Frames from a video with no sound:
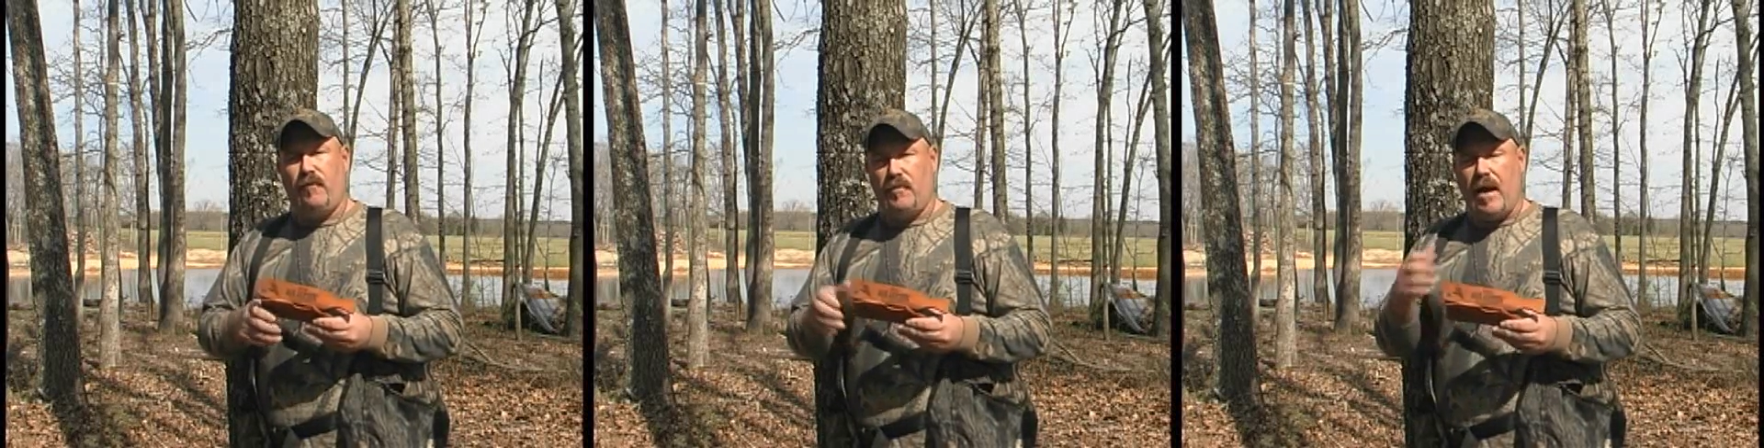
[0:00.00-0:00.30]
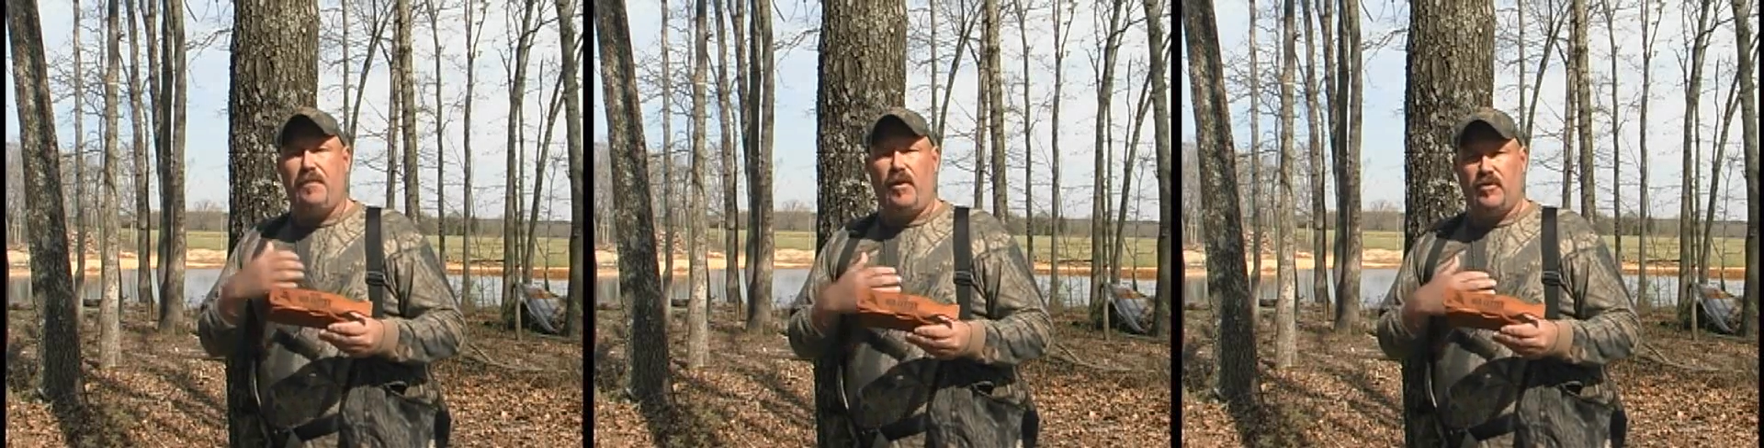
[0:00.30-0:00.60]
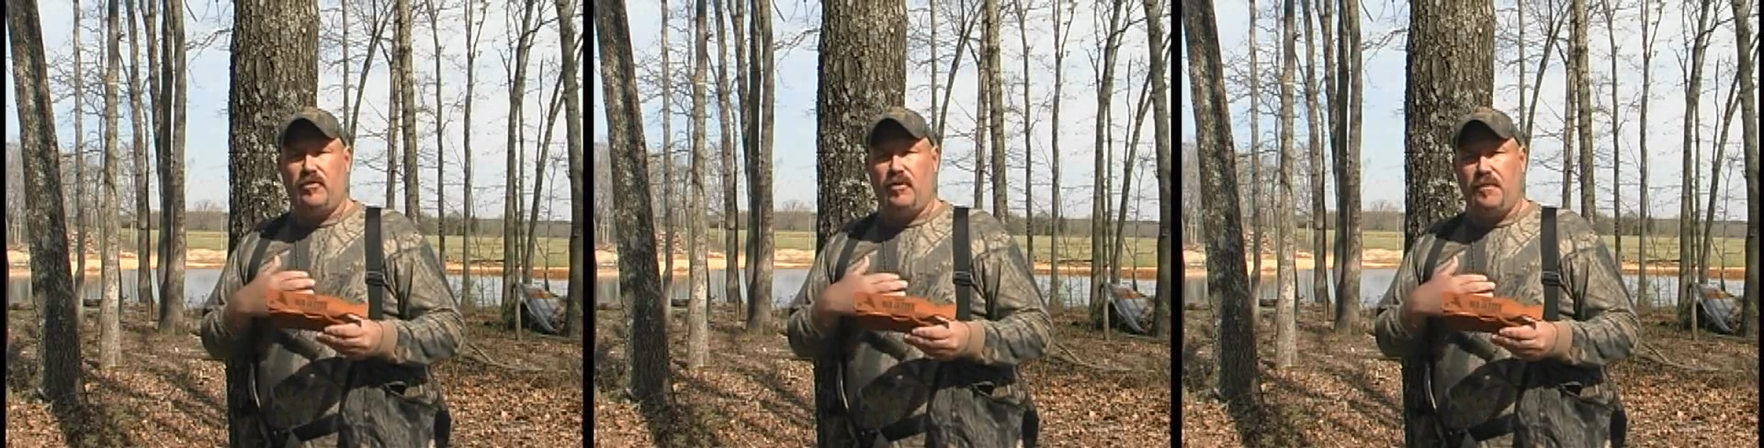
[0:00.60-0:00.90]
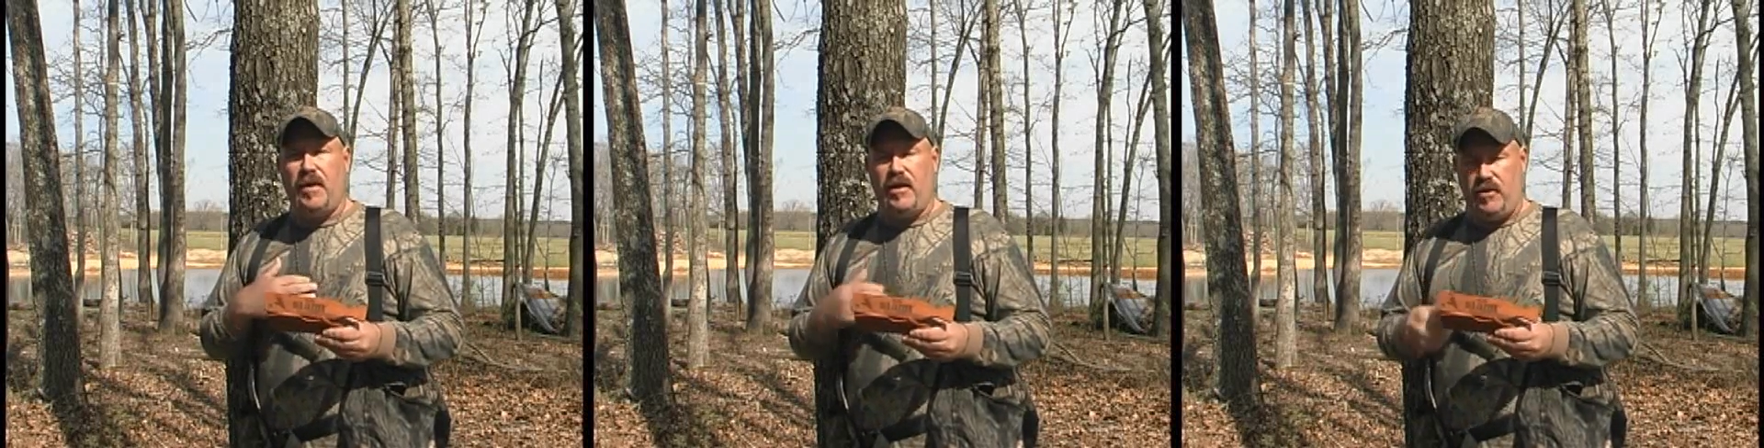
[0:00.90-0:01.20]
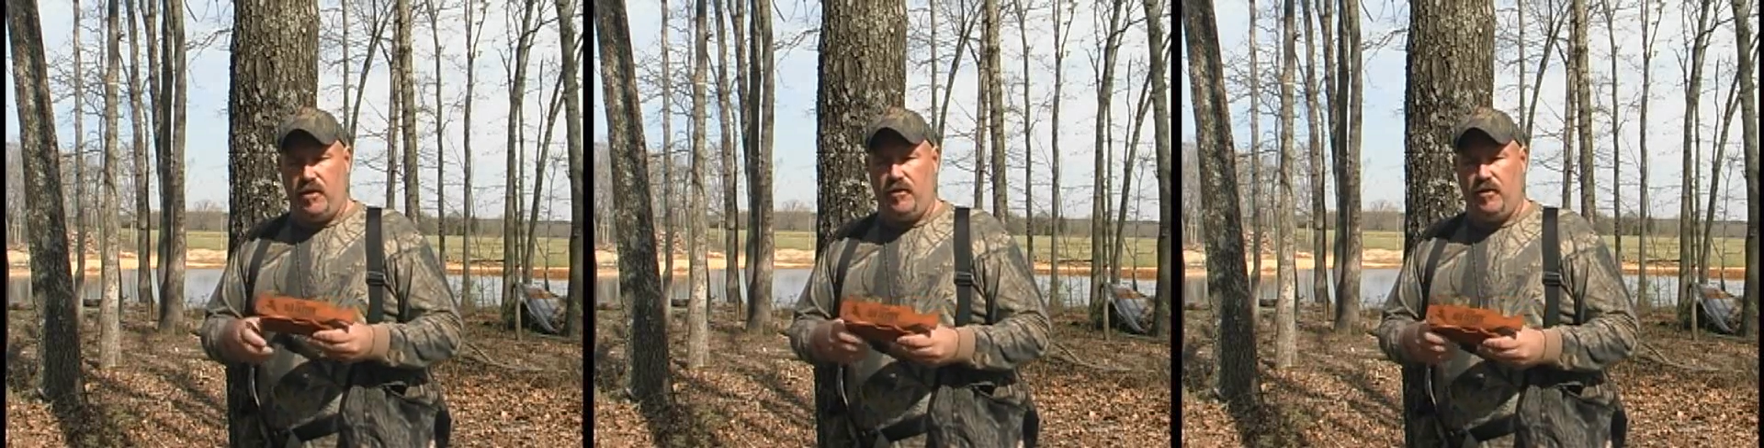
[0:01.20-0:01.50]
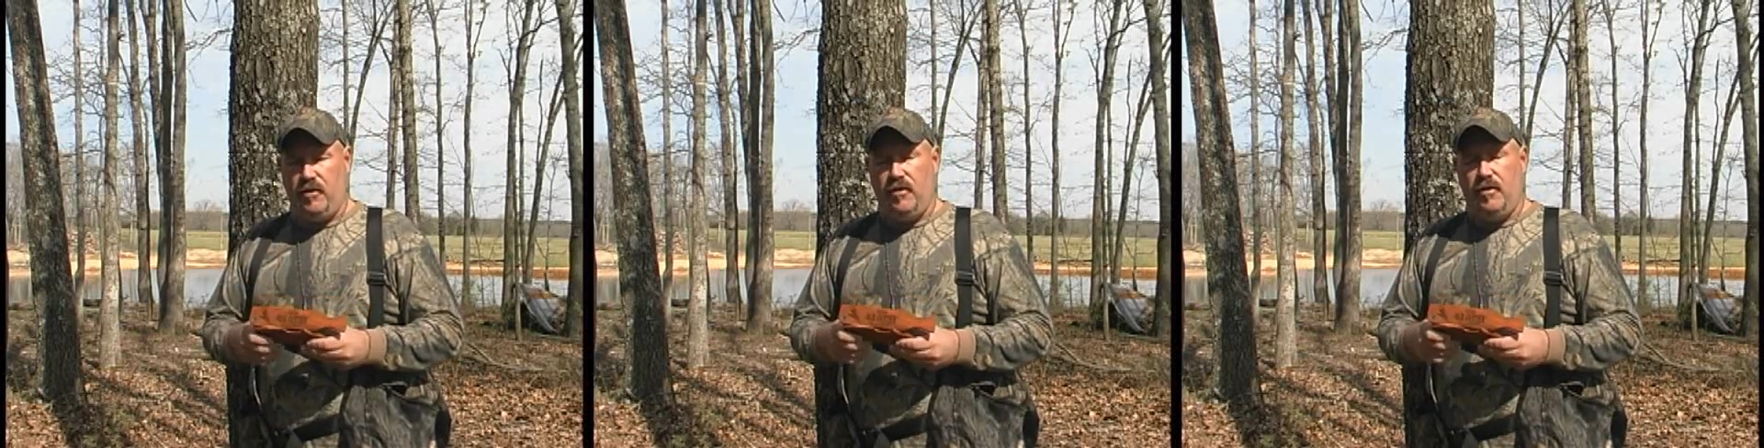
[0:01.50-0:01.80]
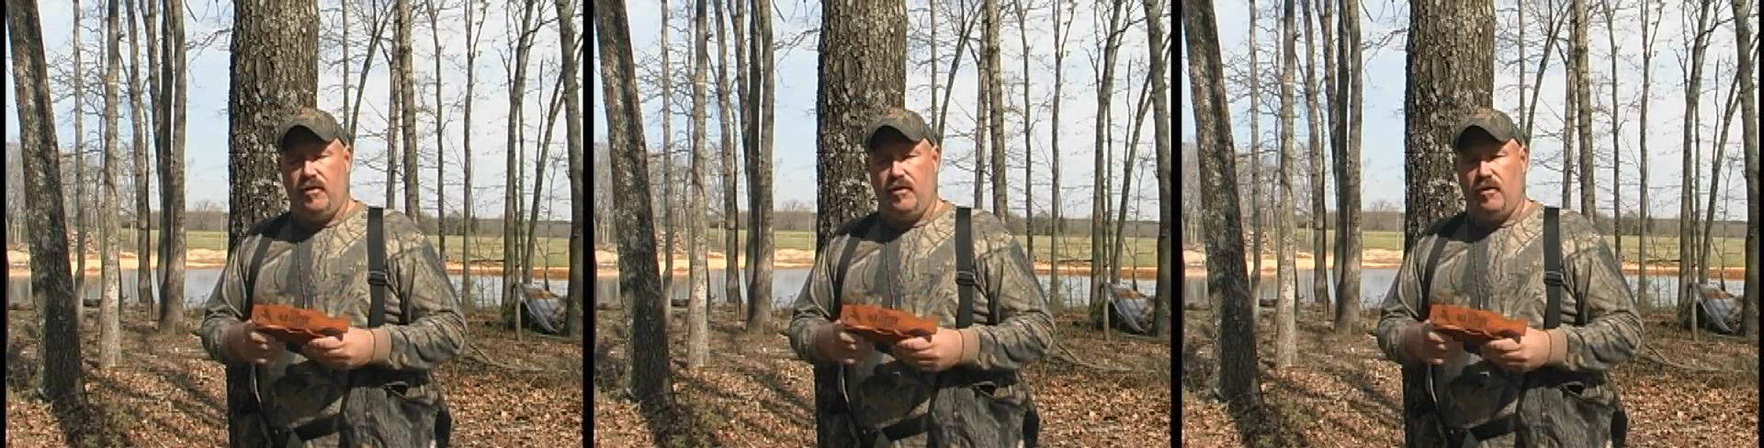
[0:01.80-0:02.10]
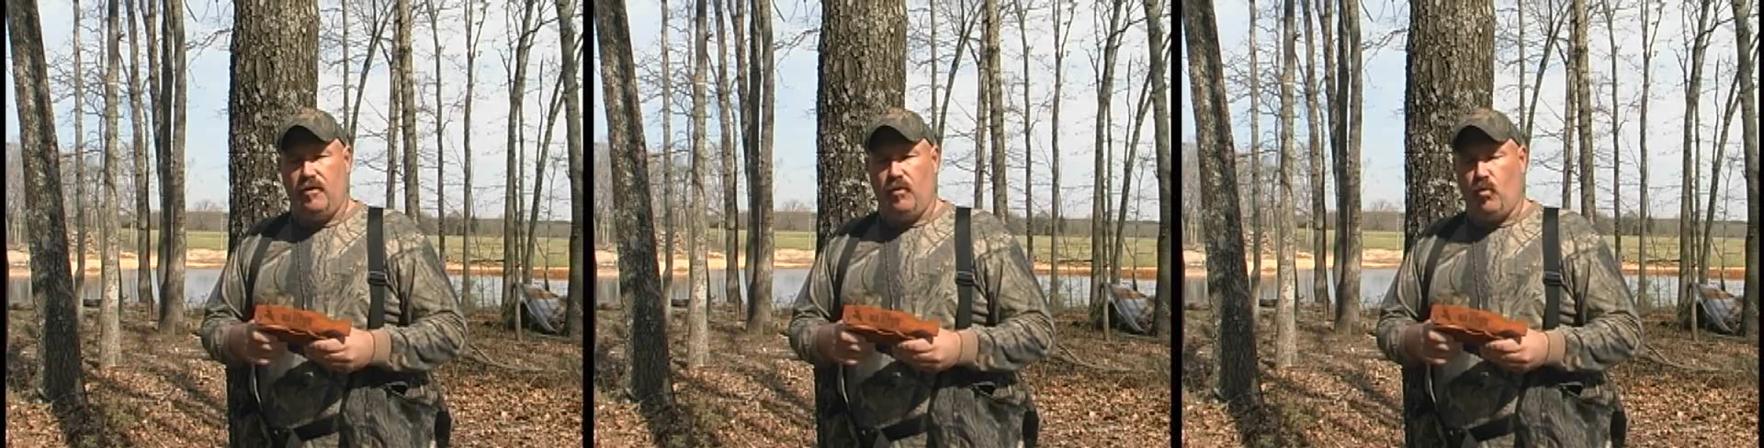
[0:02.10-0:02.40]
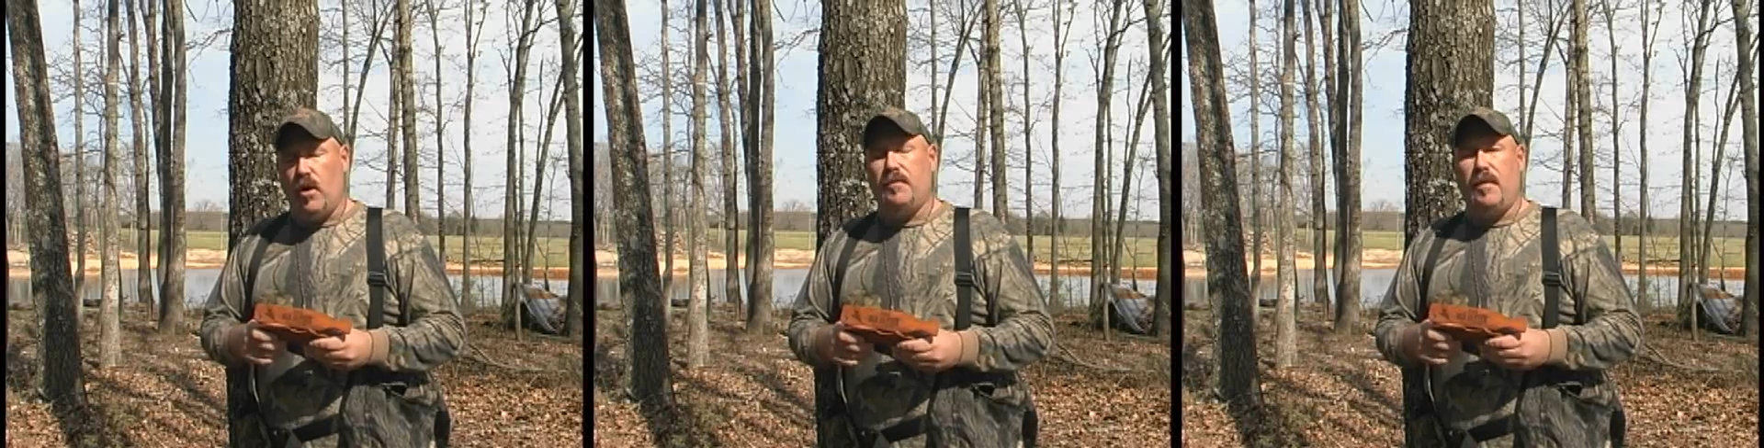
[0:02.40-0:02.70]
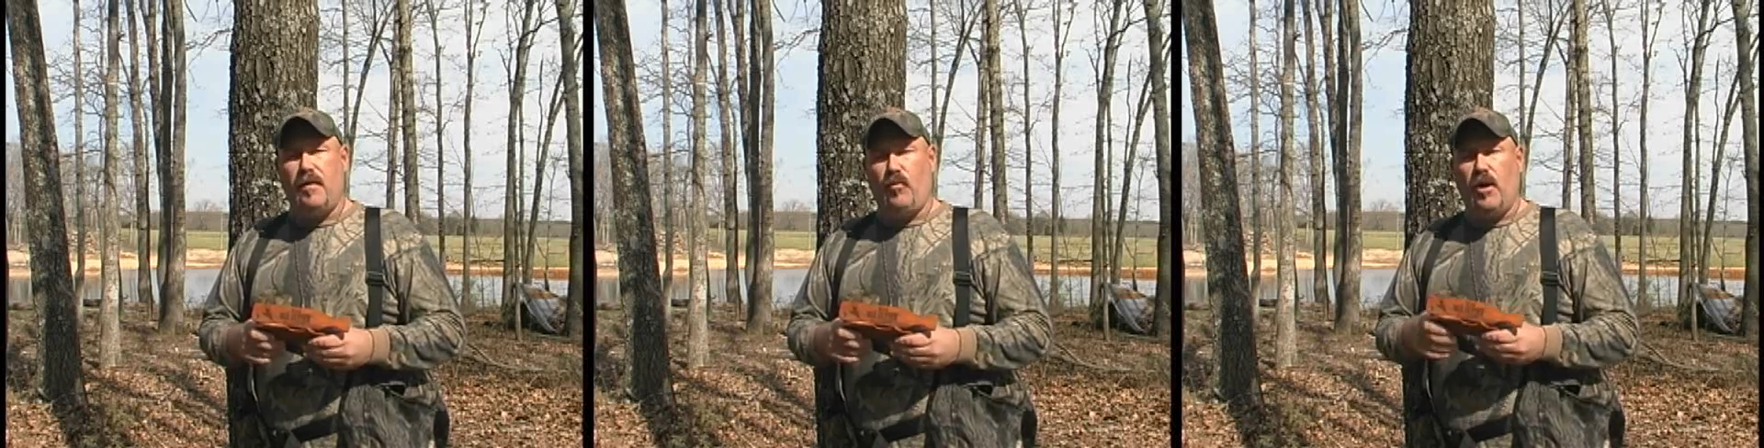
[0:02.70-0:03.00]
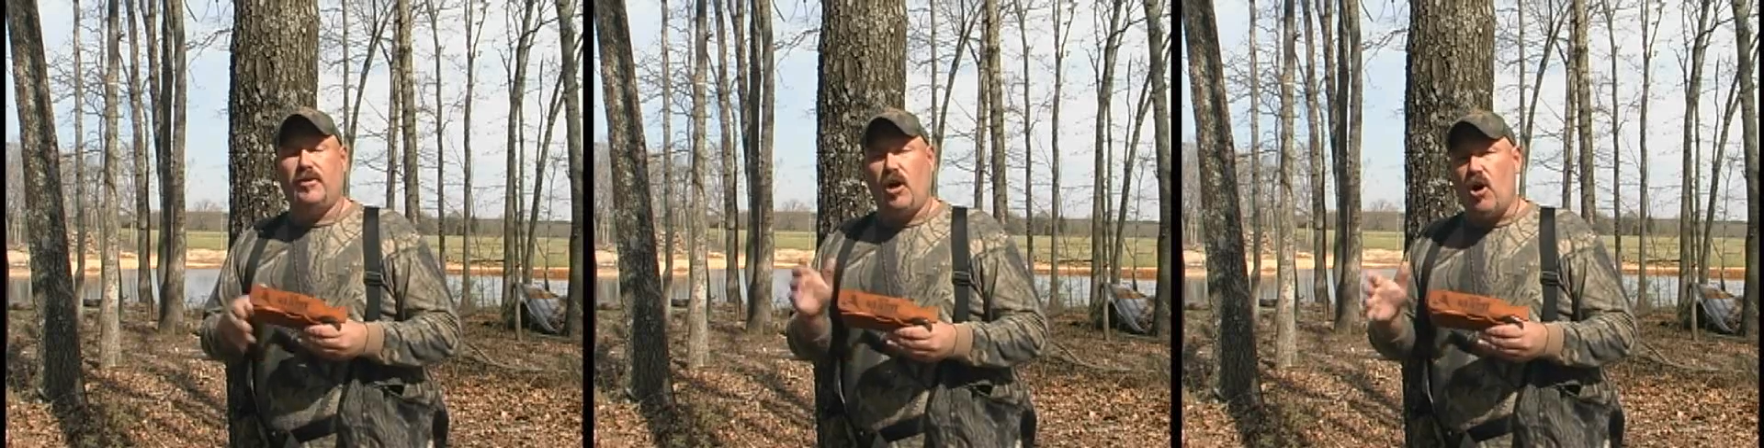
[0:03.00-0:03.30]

for my personal opinion, what